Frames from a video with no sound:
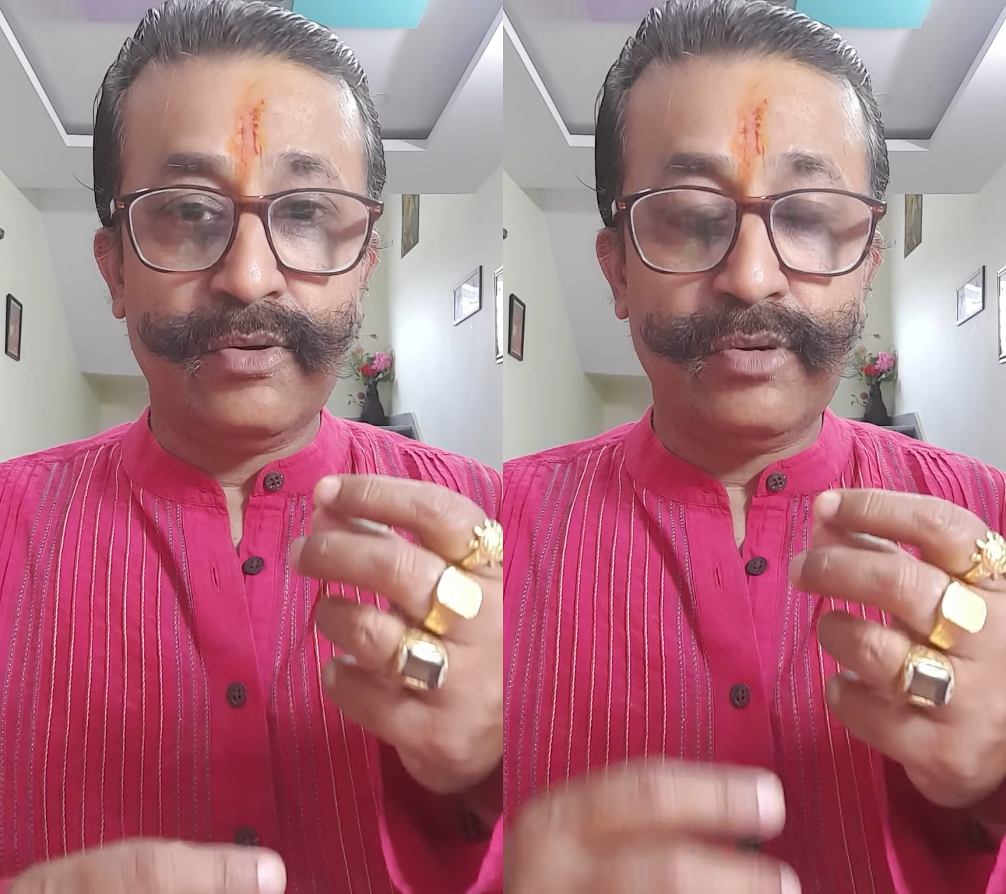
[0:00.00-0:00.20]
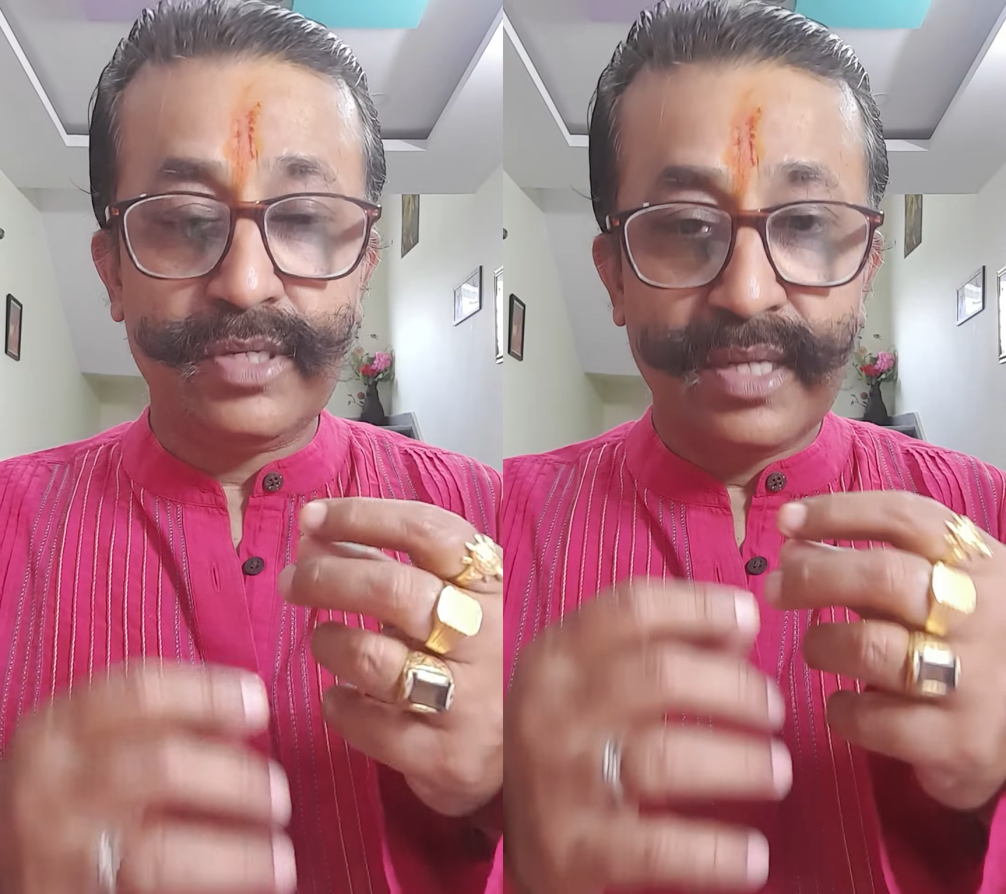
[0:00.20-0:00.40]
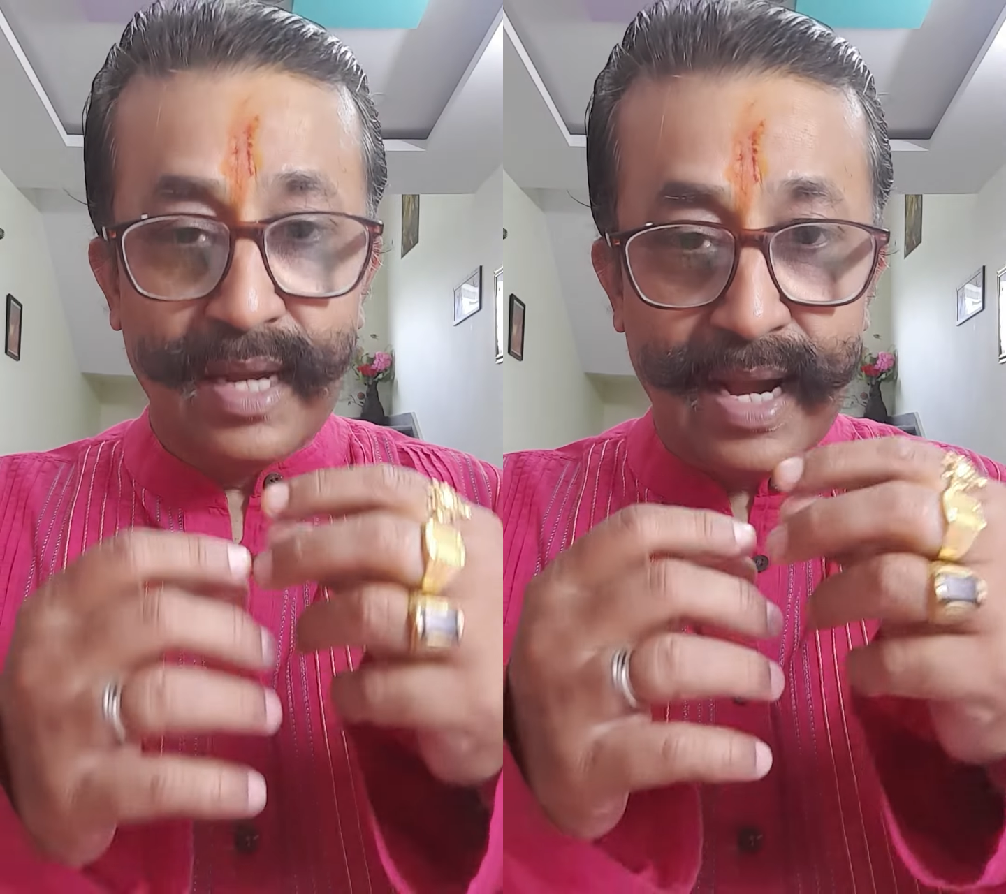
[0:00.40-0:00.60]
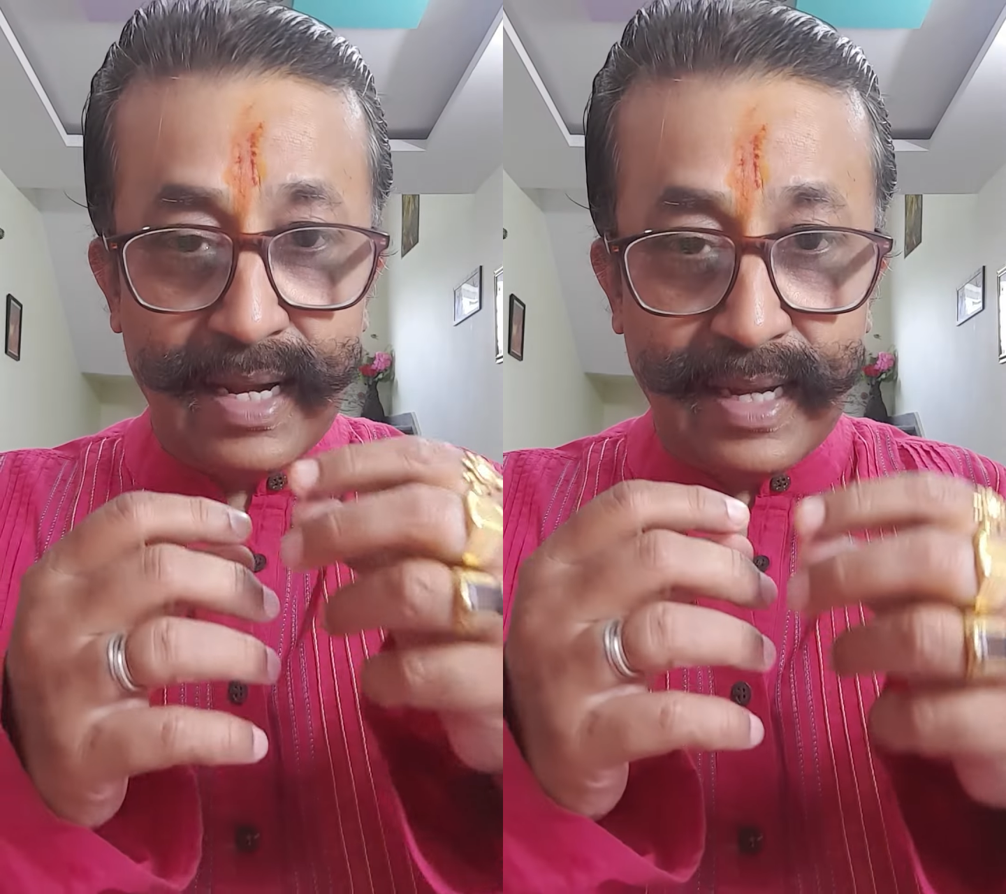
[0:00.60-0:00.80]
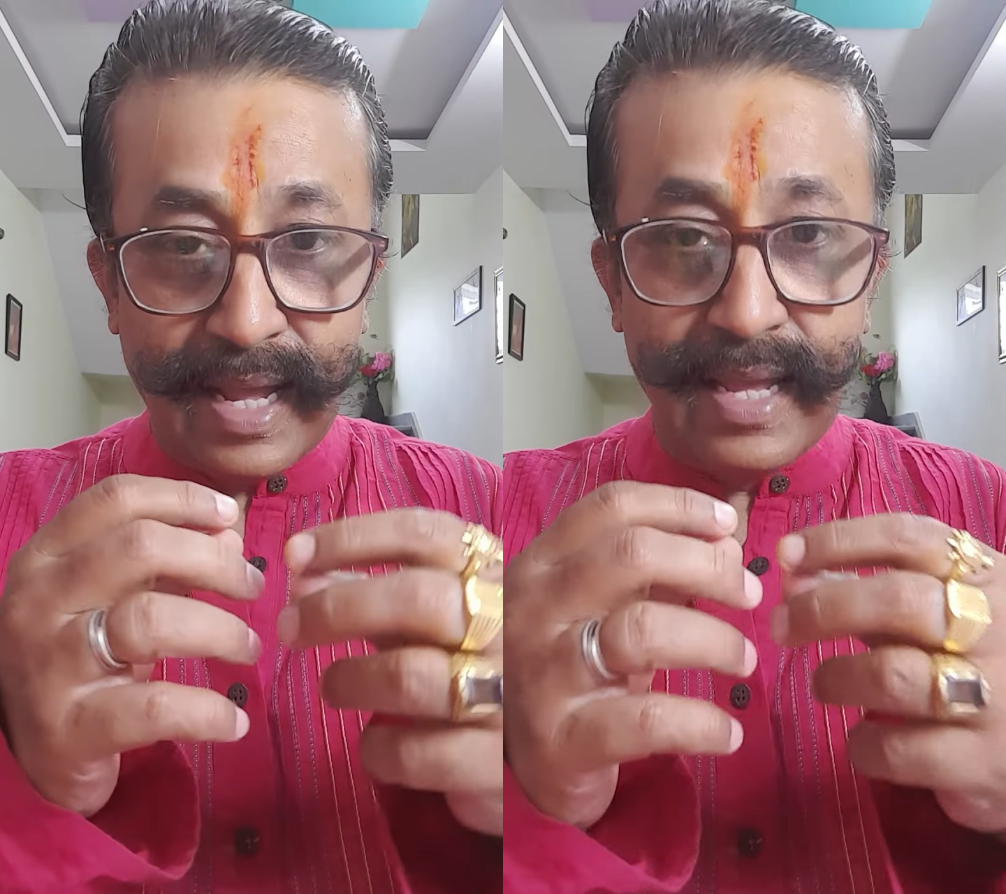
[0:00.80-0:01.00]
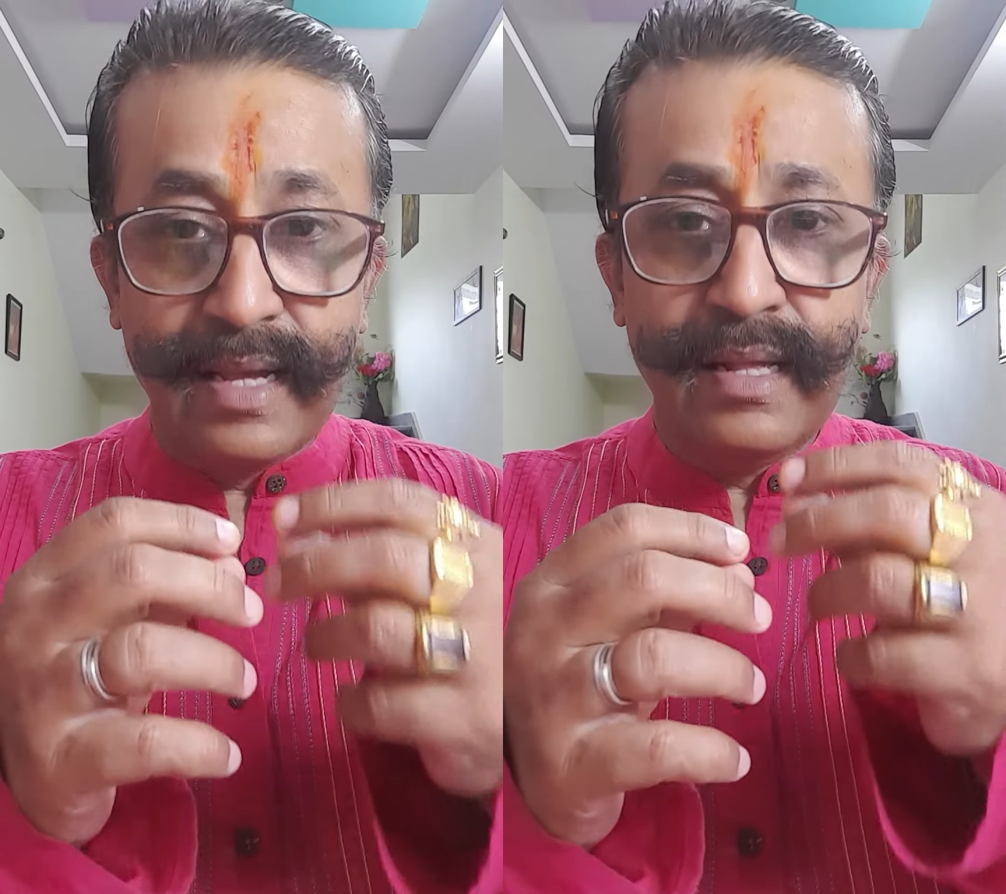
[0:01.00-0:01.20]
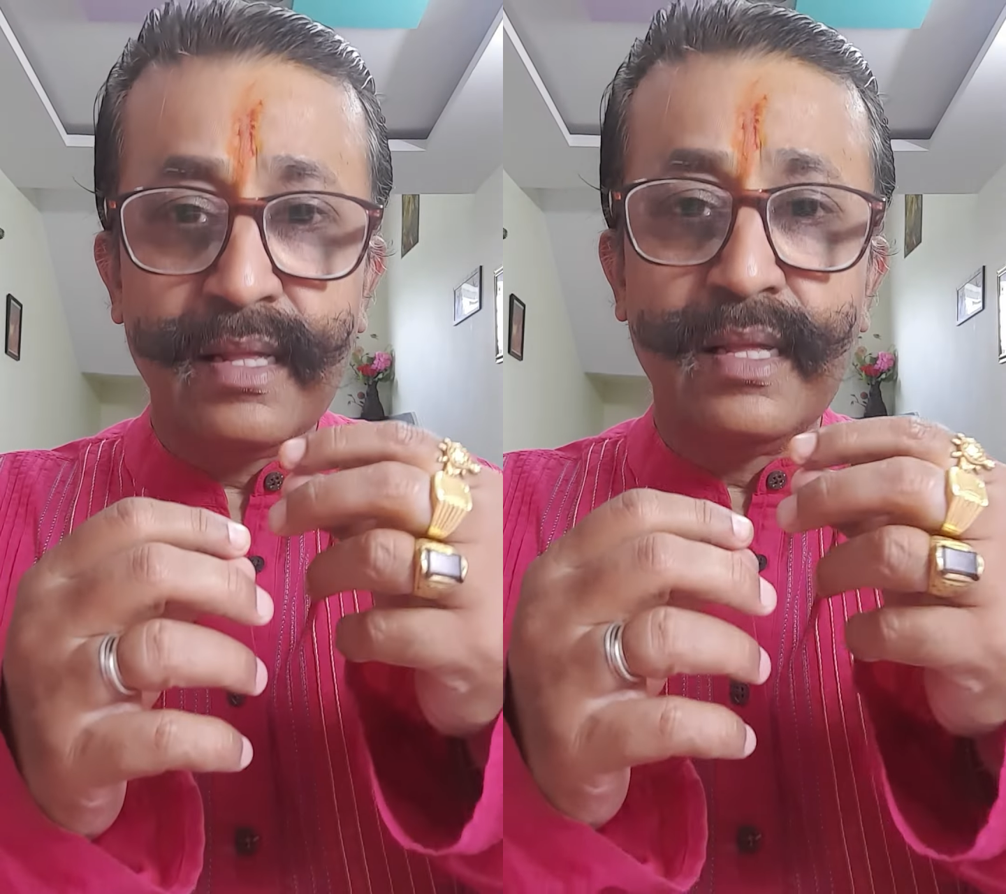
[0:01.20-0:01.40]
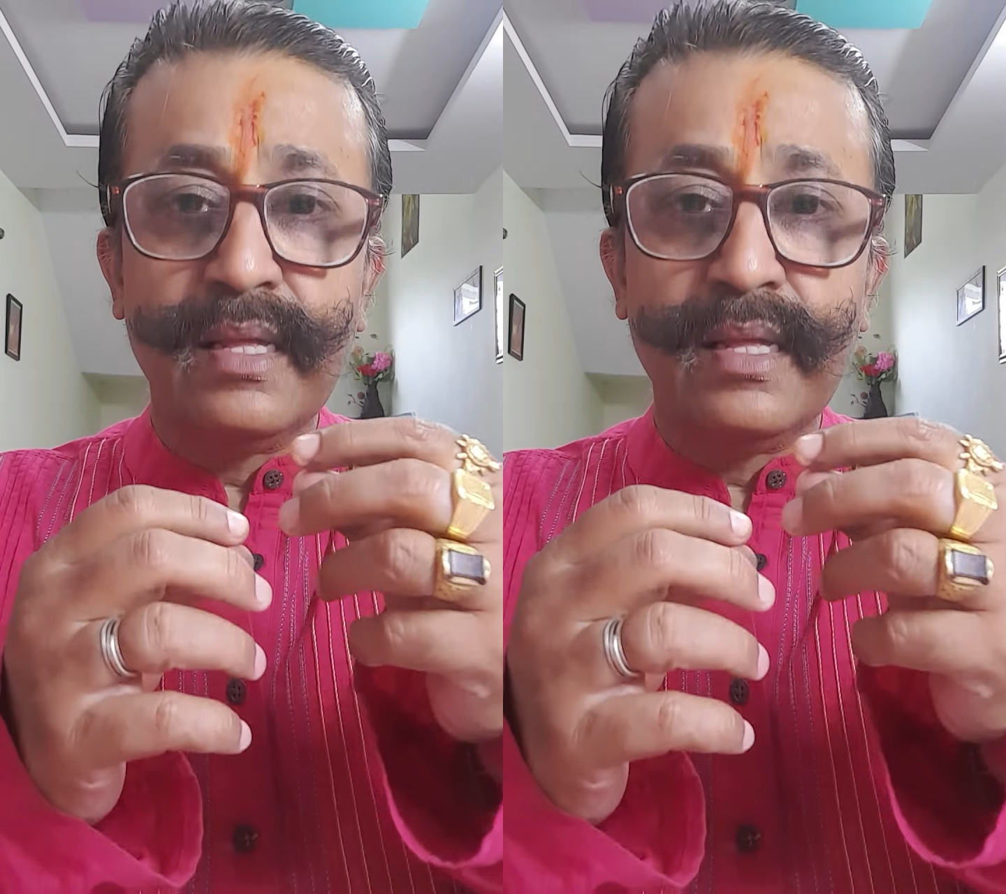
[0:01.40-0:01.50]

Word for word: roots and tie a